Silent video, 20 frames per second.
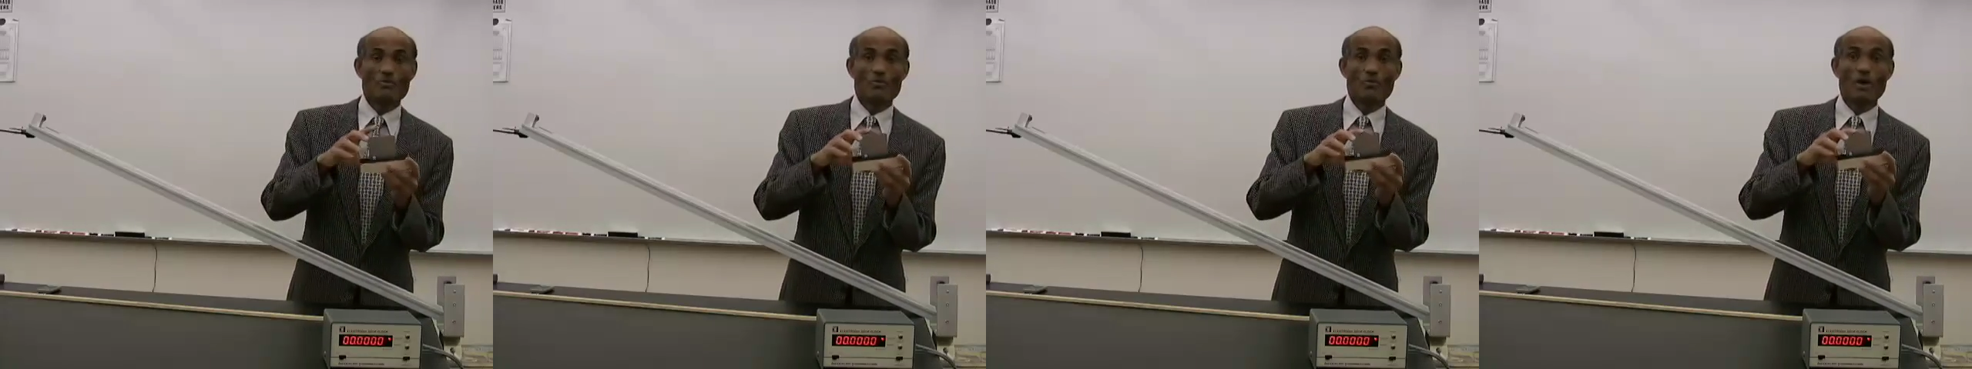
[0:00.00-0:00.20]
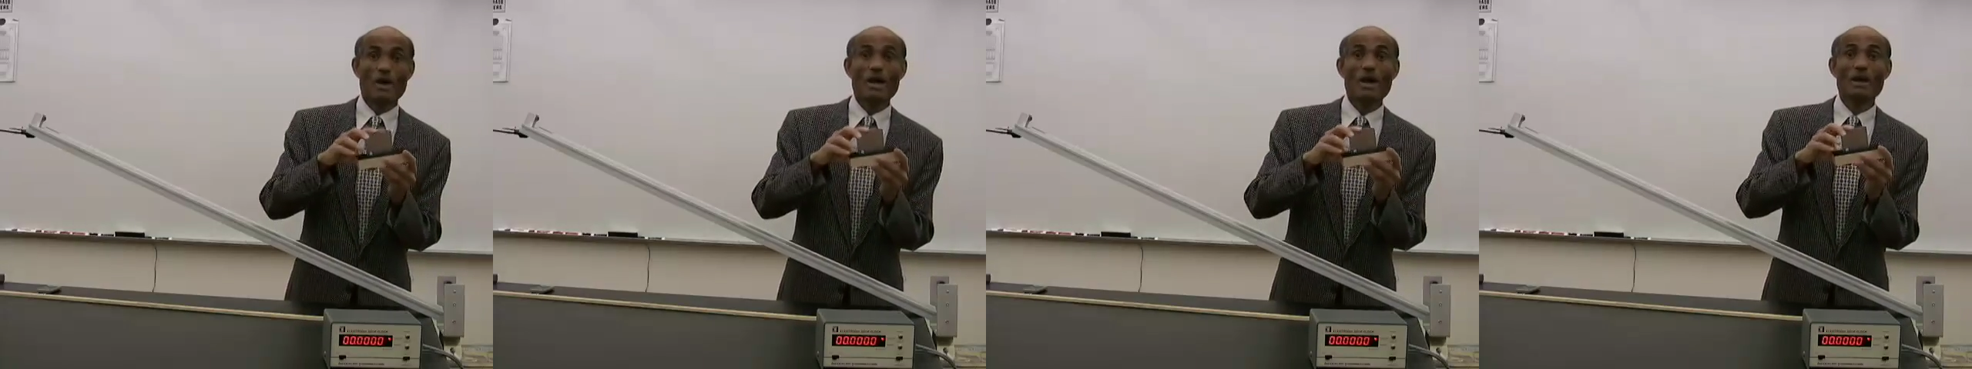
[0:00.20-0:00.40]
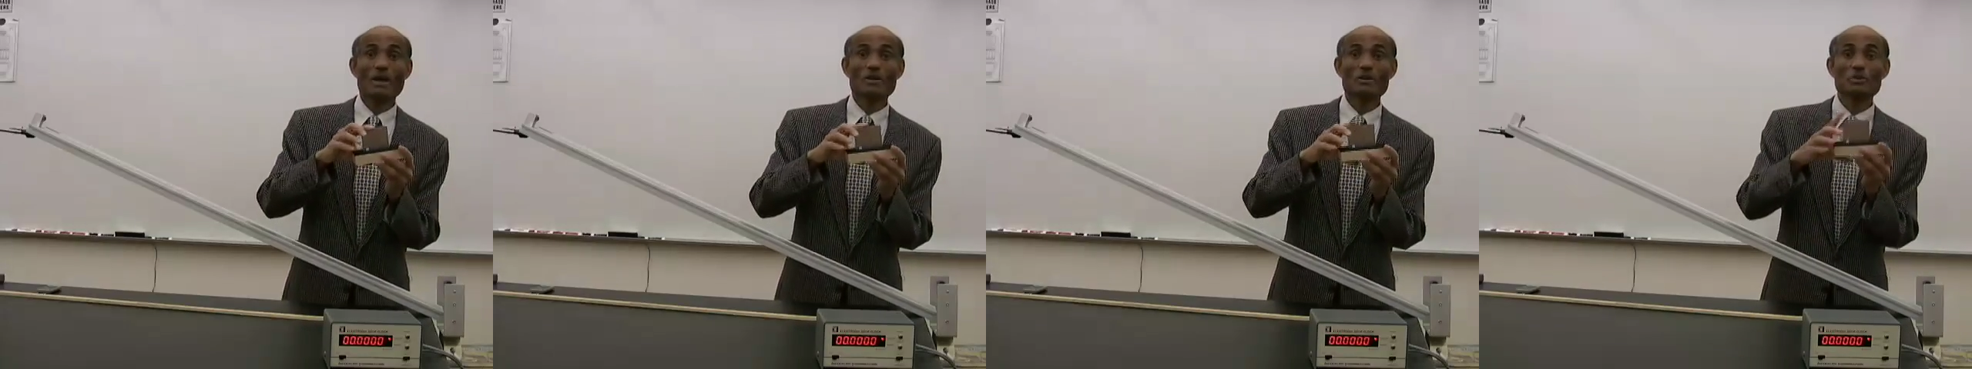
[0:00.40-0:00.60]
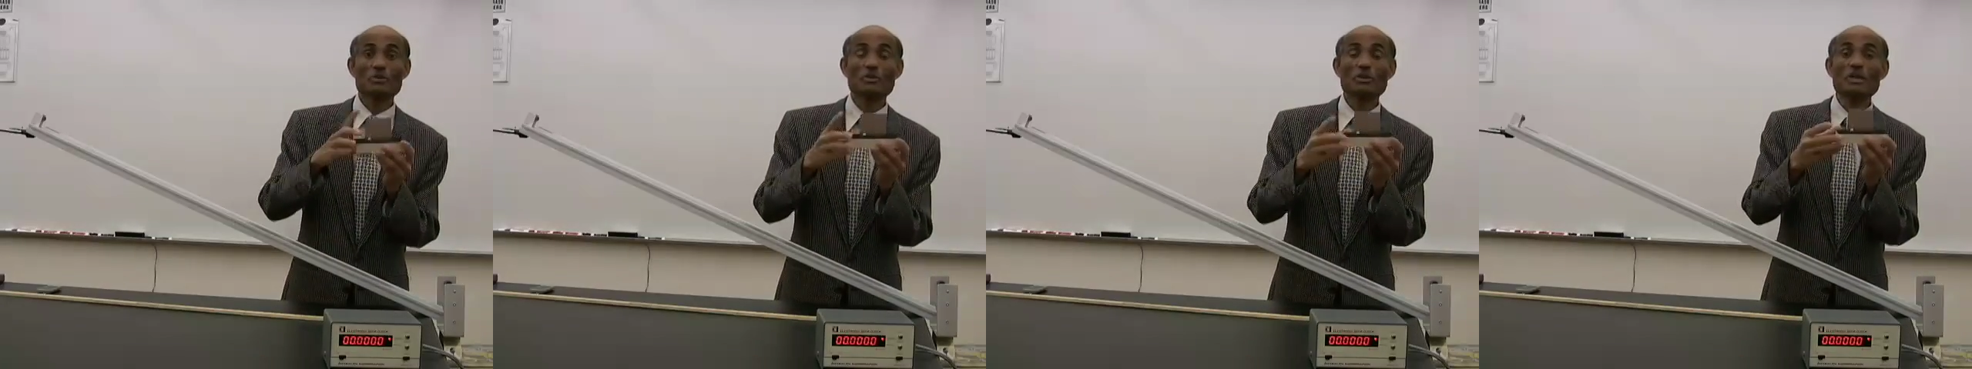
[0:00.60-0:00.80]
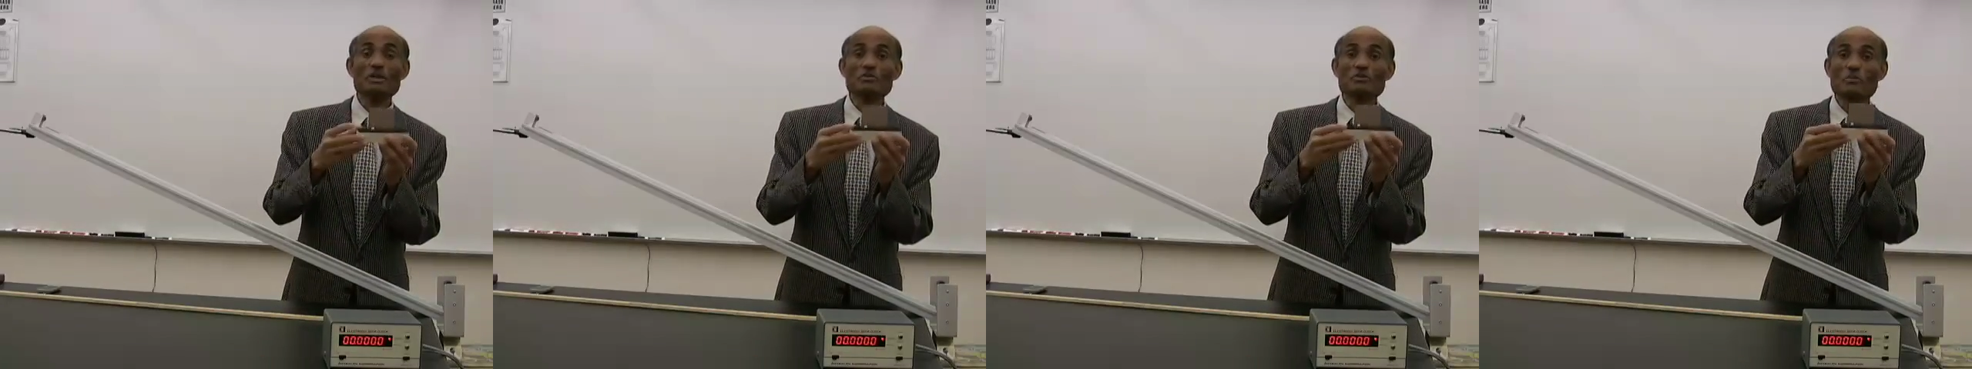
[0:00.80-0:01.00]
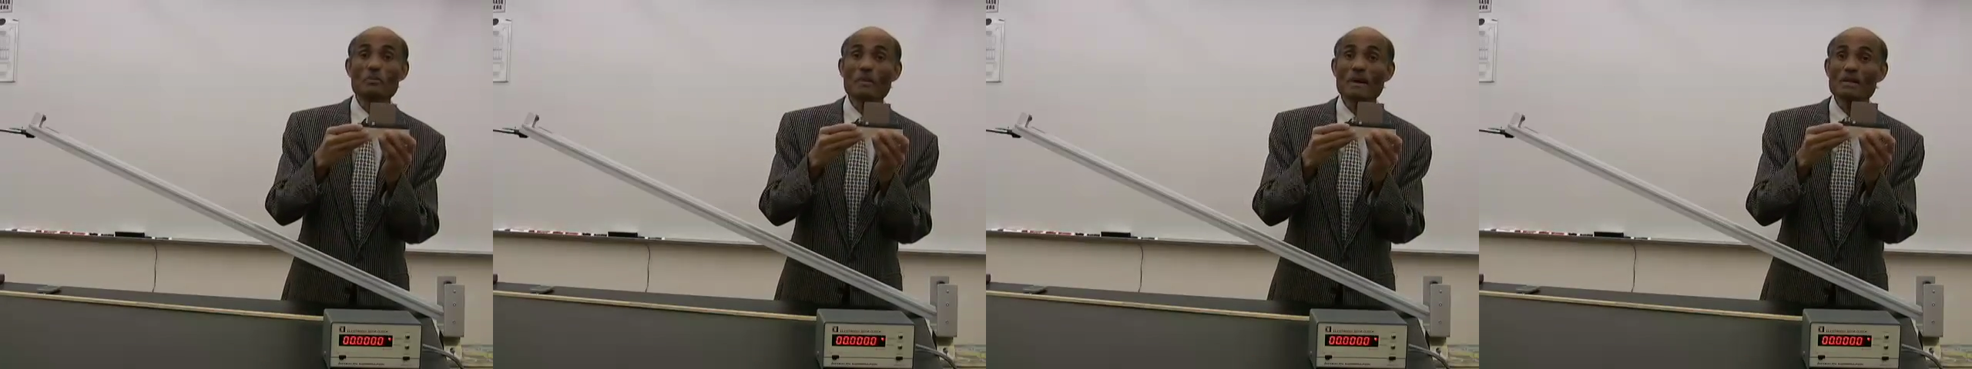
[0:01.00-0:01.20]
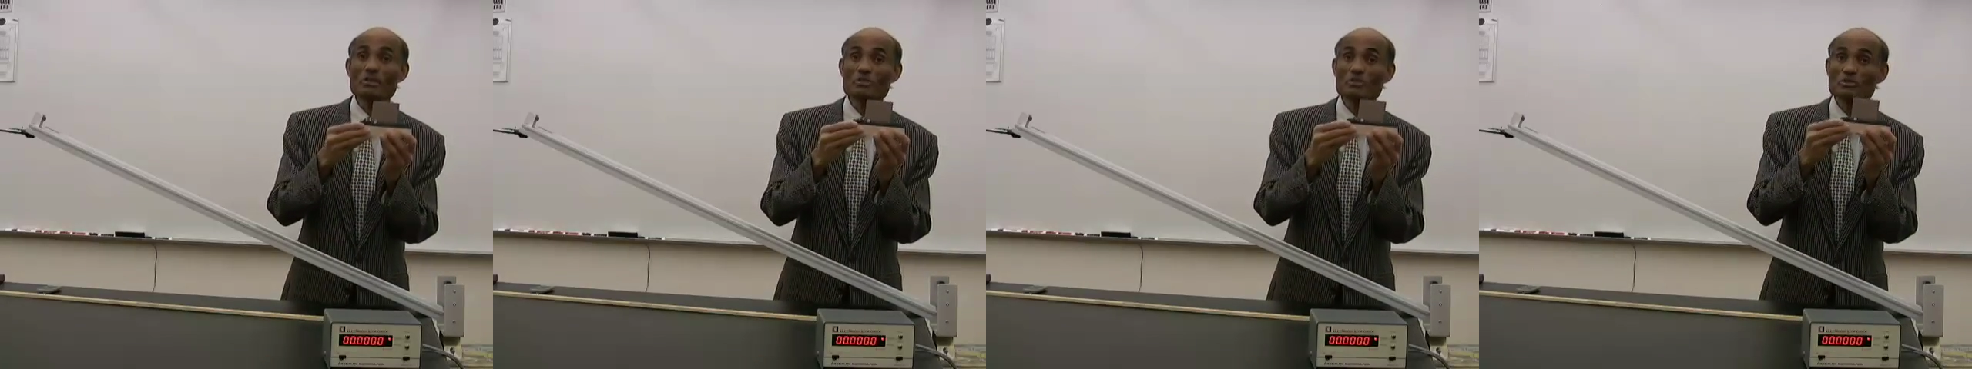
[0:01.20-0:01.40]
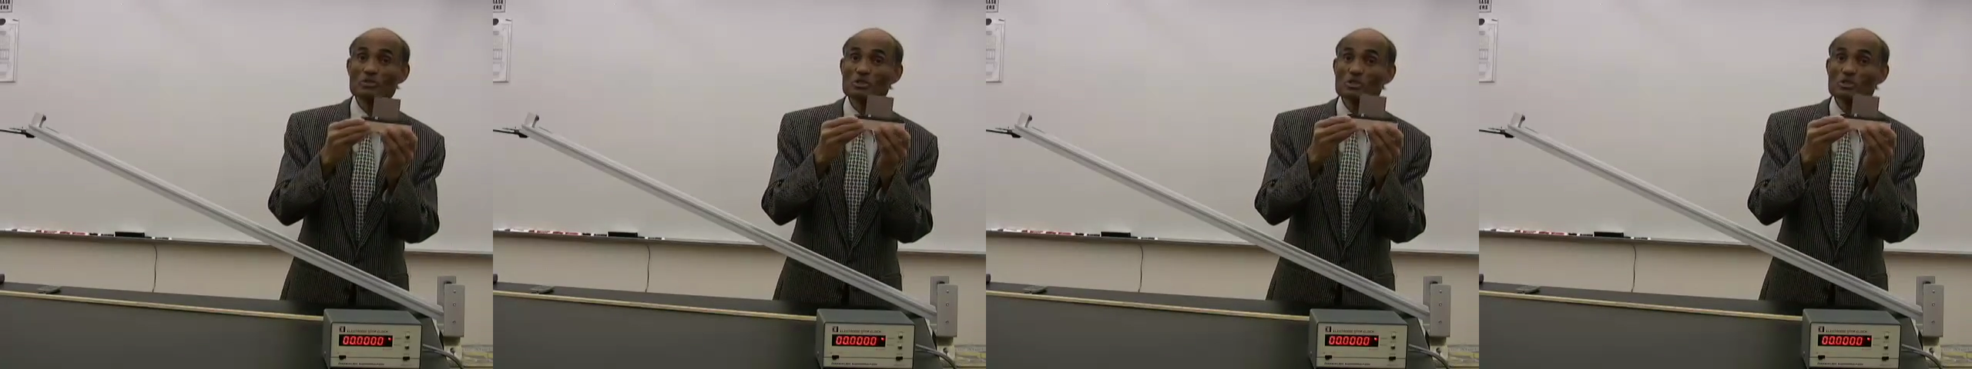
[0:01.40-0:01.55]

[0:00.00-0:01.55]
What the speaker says: Well, you need to measure